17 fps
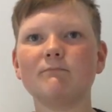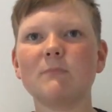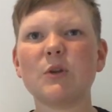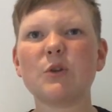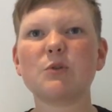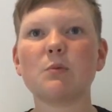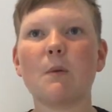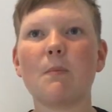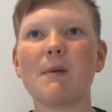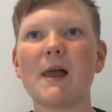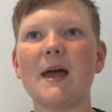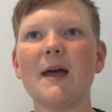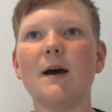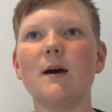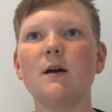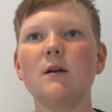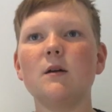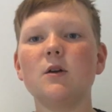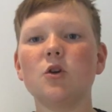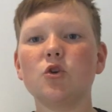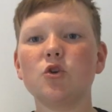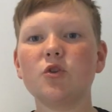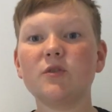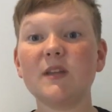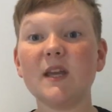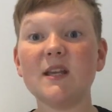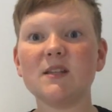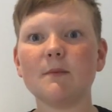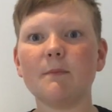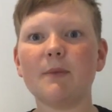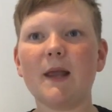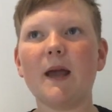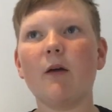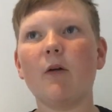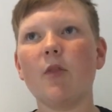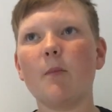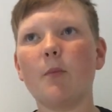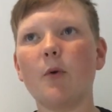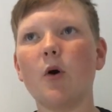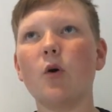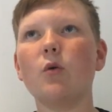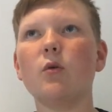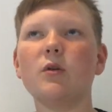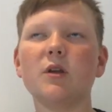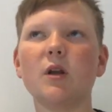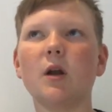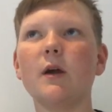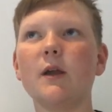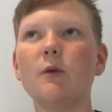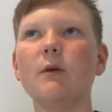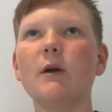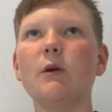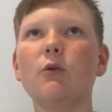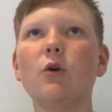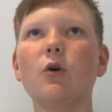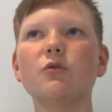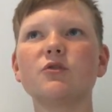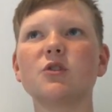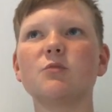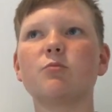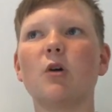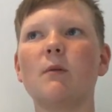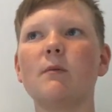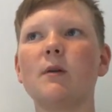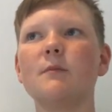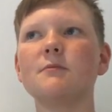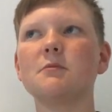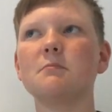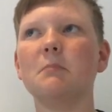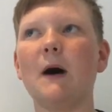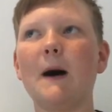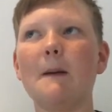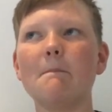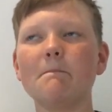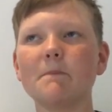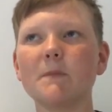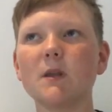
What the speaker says: Middlesbrough player, decent player on the ball. You know, he'll cause us problems, but...